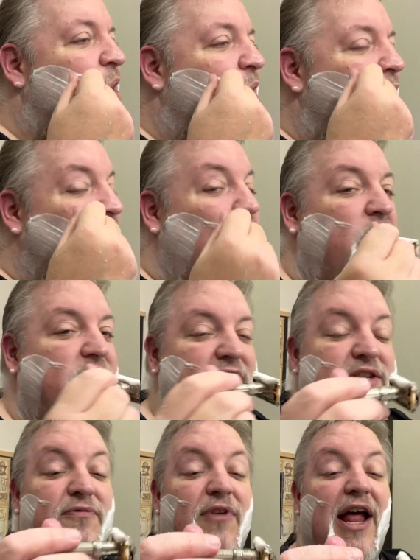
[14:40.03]
doing
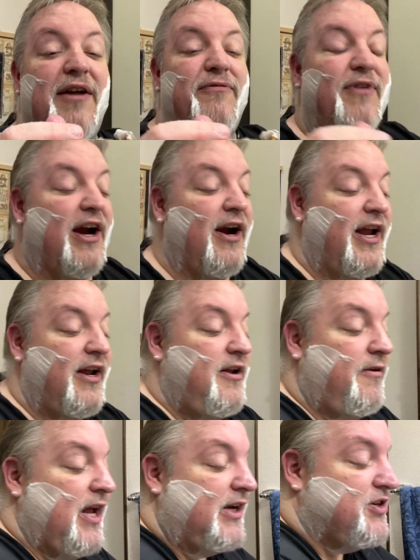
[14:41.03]
this at a
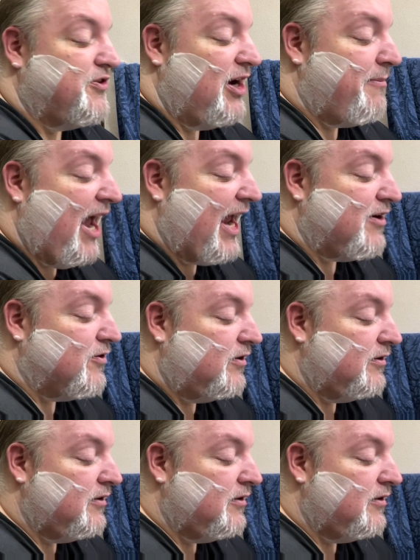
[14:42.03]
very extreme angle.